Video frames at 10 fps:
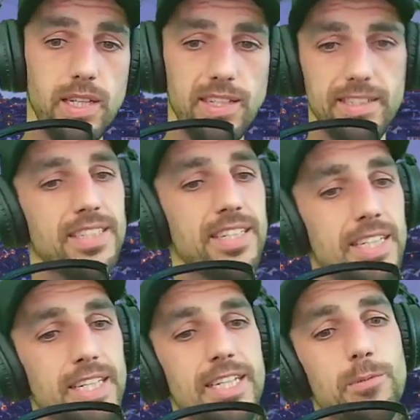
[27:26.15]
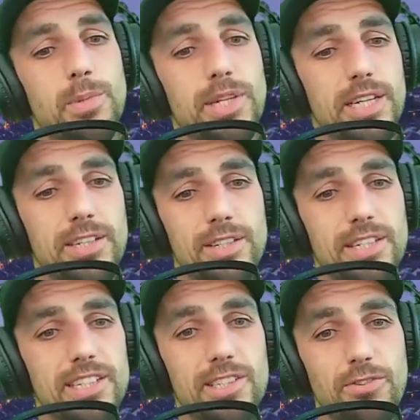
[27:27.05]
but uh, I don't think
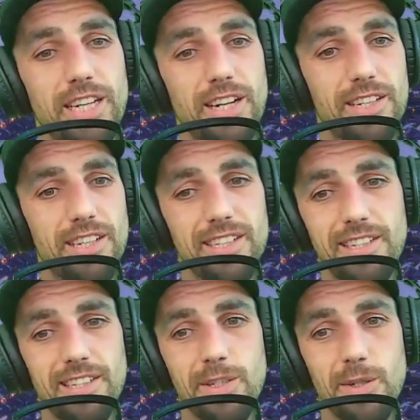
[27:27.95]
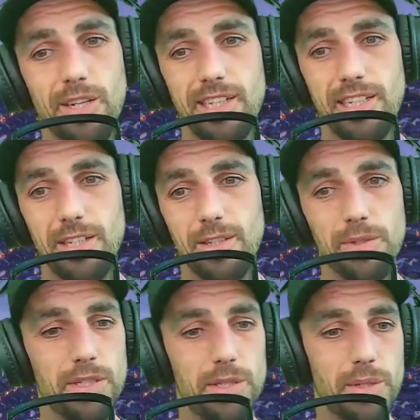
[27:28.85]
it's a regular thing that they do like they do in
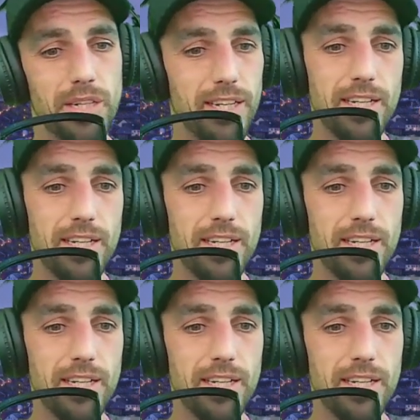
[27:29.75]
the UK.